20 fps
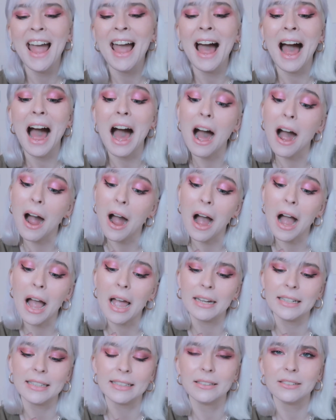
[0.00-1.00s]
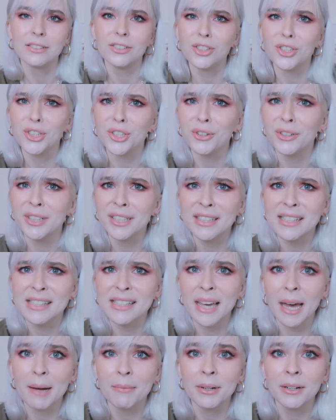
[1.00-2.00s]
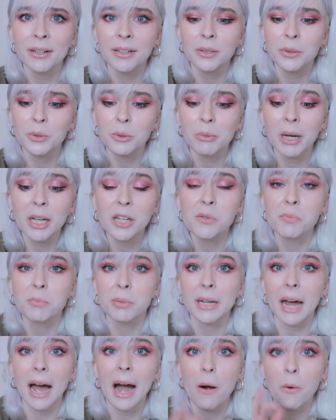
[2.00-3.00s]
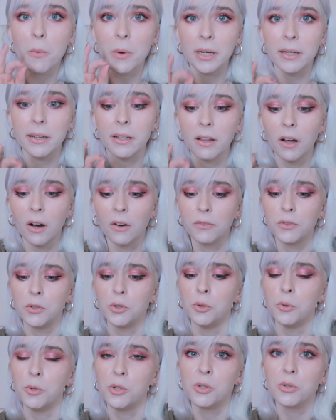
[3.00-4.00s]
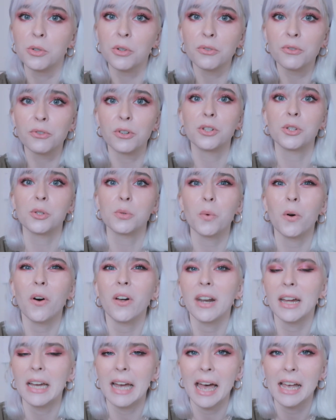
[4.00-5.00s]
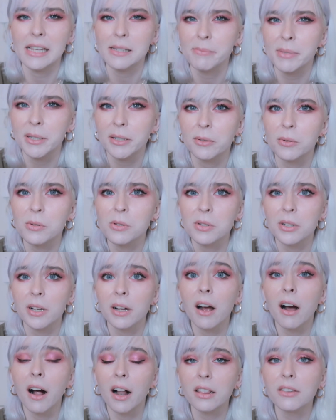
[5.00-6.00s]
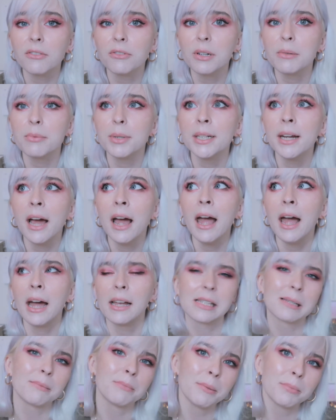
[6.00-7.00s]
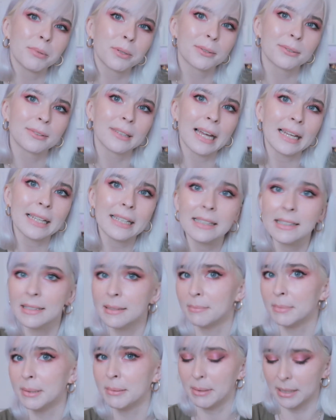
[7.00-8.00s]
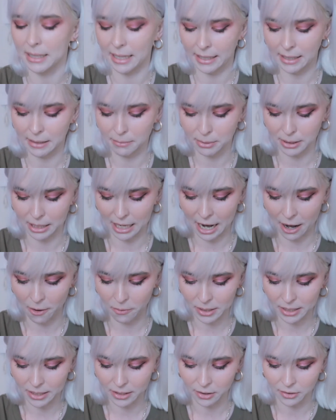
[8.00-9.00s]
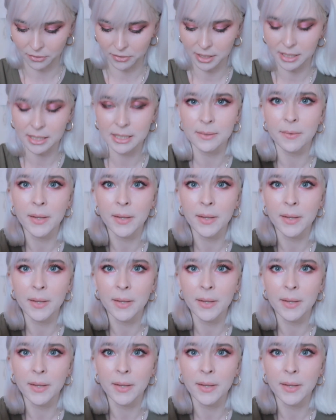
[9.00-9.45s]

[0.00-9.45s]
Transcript: I didn't show in this camera too much, but I really love too. So the first one has been also a cult favorite, and some people don't like it, some people like it, but I really love this.